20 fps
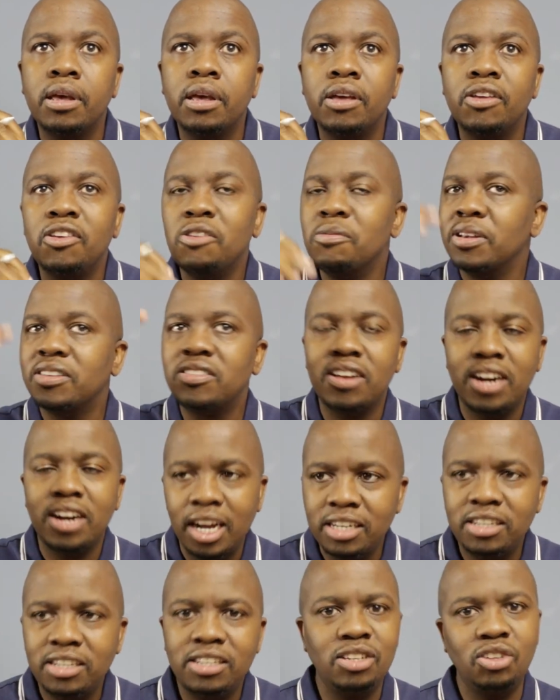you must
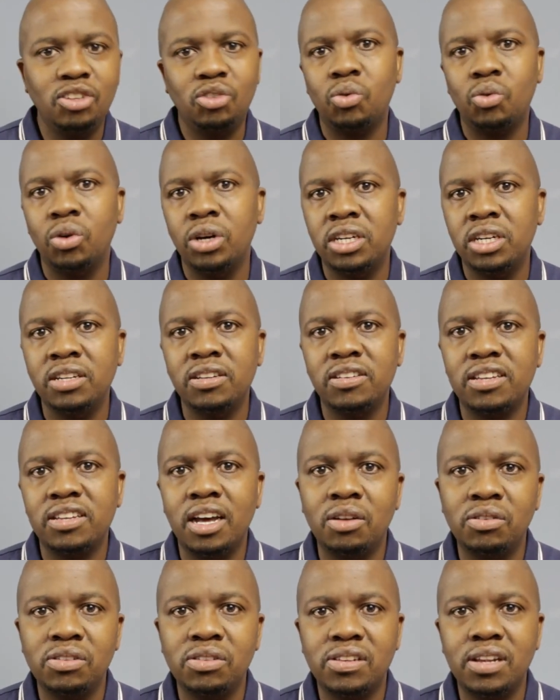write these questions
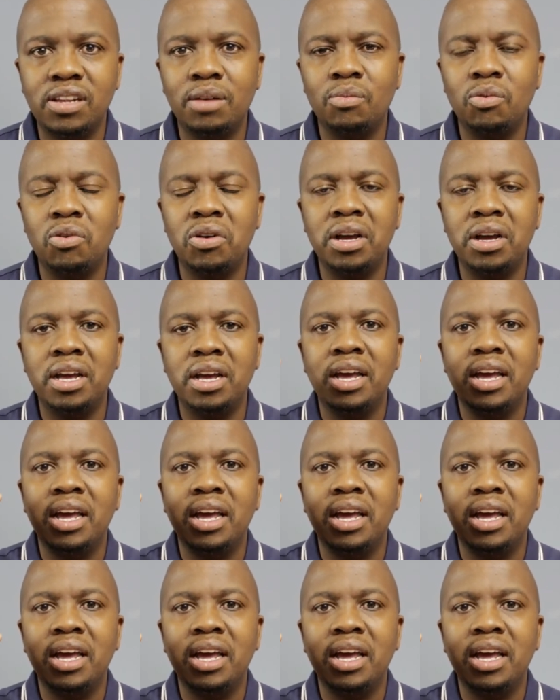down somewhere,